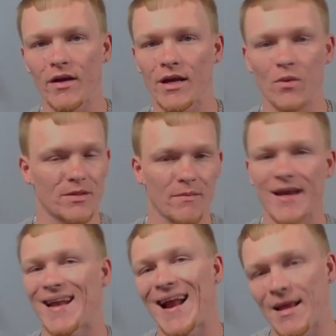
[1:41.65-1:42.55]
He wasn't
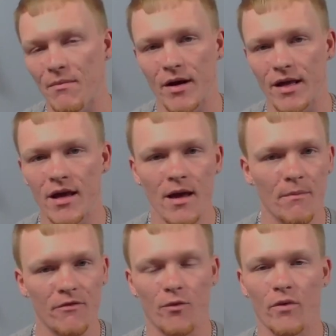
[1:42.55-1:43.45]
making any money
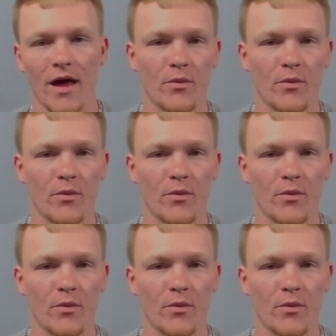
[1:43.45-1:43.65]
before that